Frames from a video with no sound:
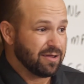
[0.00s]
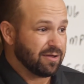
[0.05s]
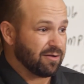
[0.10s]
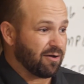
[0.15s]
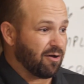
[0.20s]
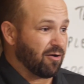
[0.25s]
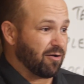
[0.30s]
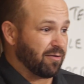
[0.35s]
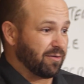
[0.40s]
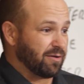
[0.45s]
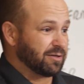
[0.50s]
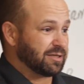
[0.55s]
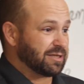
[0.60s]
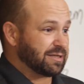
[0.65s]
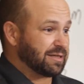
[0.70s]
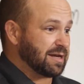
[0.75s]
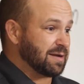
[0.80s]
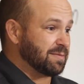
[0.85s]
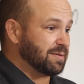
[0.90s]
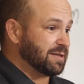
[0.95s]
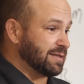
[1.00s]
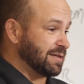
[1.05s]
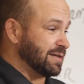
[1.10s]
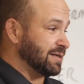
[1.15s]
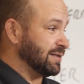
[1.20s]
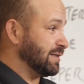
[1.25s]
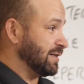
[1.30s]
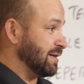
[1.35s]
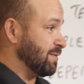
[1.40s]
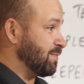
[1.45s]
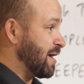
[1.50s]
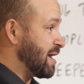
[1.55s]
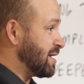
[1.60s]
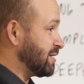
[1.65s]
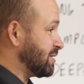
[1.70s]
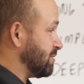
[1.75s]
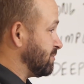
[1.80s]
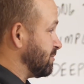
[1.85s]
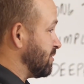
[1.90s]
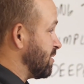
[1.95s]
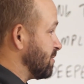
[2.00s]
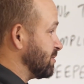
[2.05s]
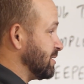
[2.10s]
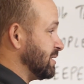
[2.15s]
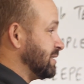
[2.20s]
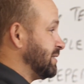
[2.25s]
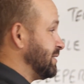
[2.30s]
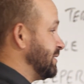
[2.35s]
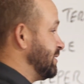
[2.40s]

All those steps that Pastor Rob just